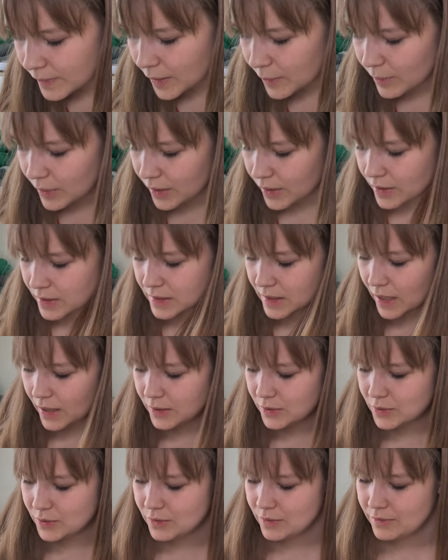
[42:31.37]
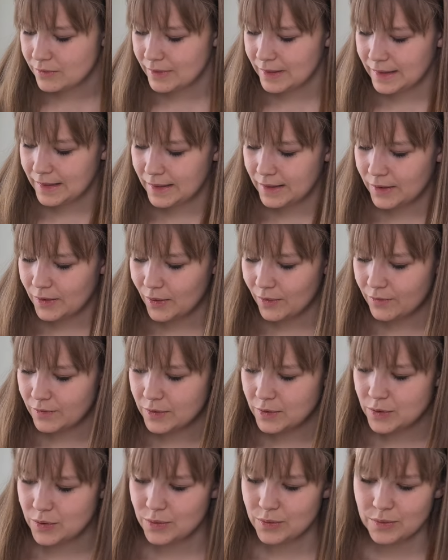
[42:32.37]
because I do really love
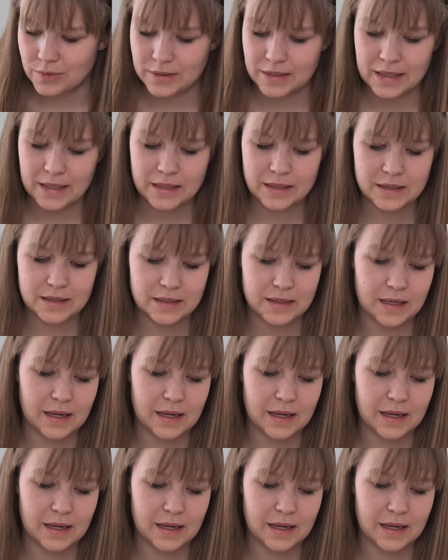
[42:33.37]
to knit,